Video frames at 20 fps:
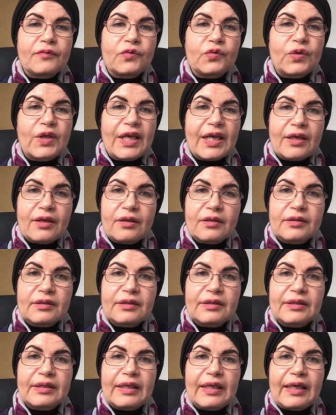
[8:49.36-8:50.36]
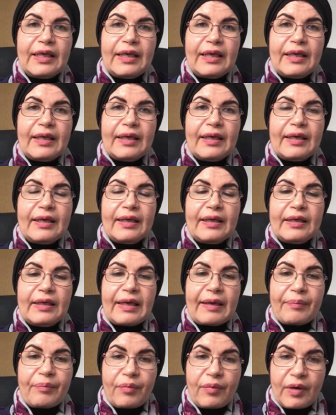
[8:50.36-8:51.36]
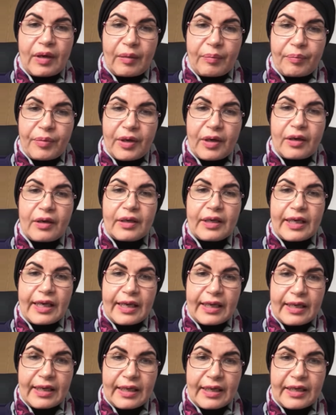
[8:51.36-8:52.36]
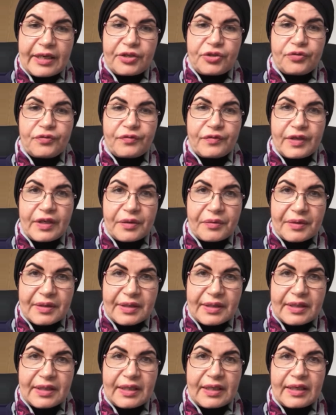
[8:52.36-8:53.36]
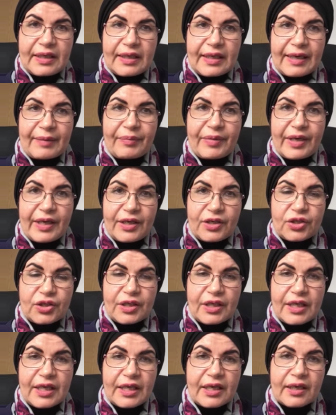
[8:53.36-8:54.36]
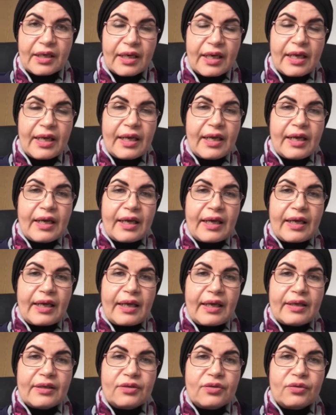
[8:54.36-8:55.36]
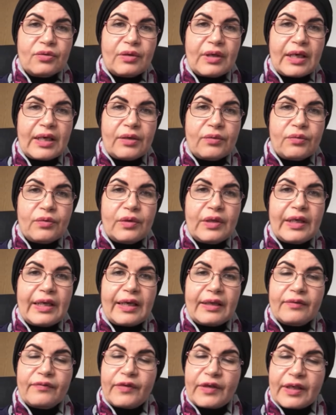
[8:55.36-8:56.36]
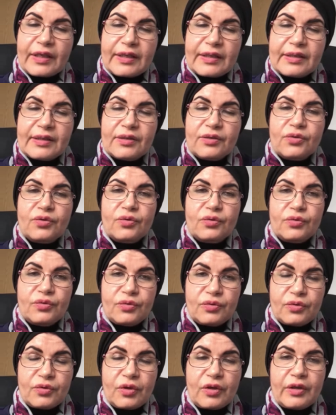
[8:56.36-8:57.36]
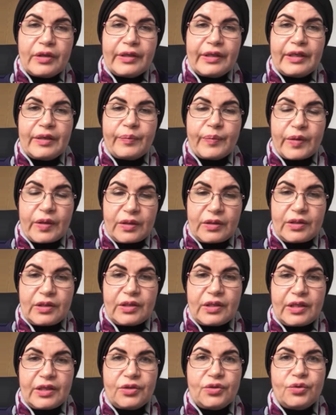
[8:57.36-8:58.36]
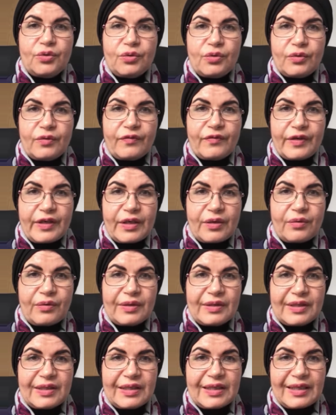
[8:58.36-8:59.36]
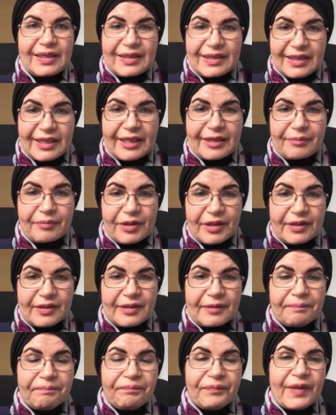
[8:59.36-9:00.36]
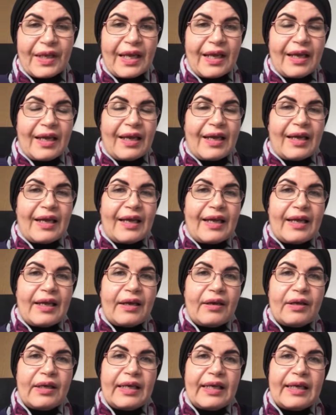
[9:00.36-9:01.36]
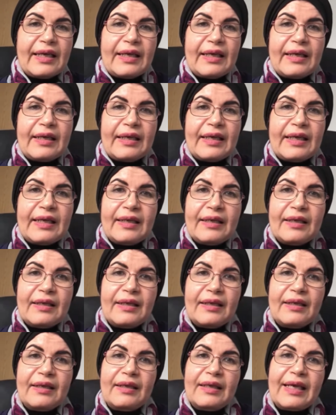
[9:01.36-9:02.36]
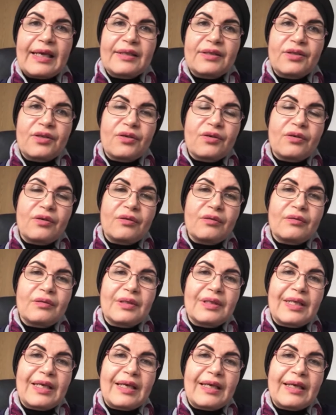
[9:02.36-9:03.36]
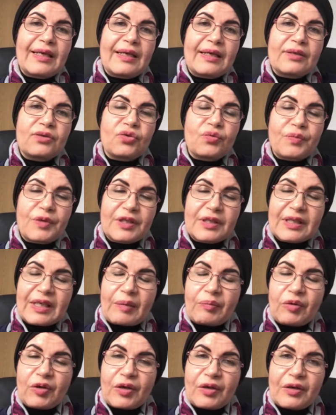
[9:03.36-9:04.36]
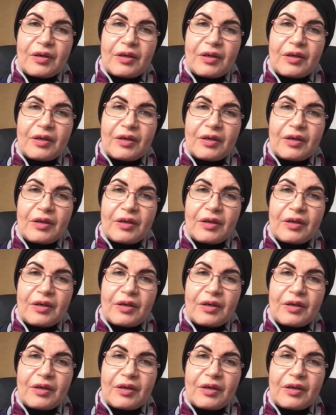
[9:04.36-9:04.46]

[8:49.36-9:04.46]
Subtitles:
we cannot apply any radiofrequency ablation here. So I will advise to do only pulsed radiofrequency treatment. As you know, the suprascapular